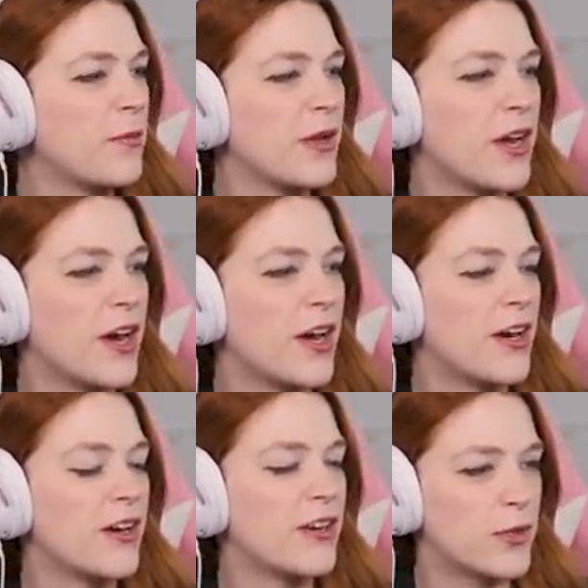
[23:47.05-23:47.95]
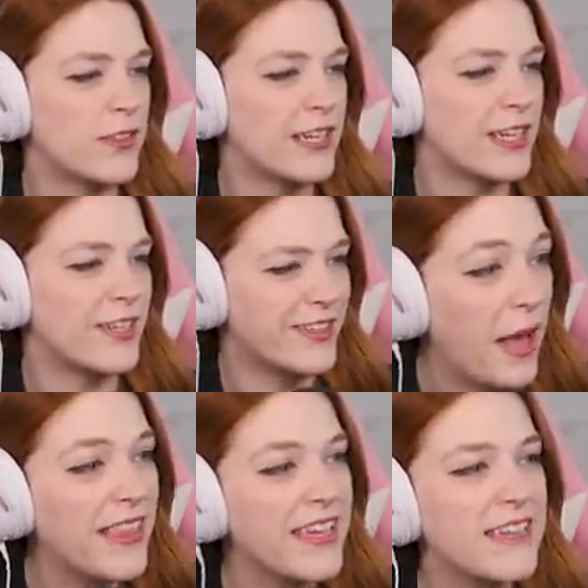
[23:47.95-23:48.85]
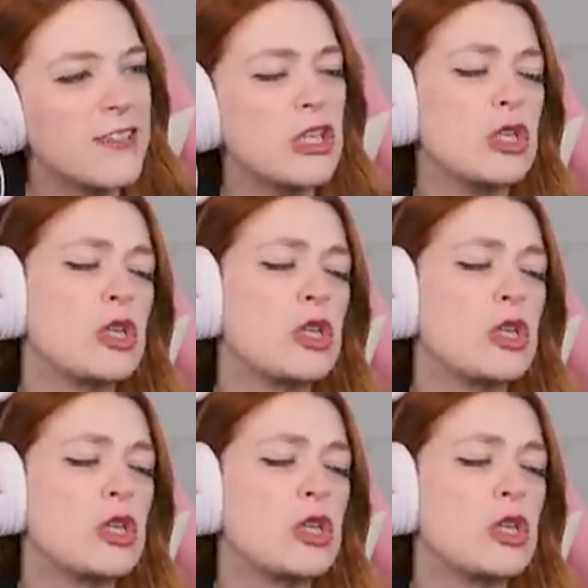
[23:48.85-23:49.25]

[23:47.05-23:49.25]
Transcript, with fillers: then we are divorcing you. Bentley is a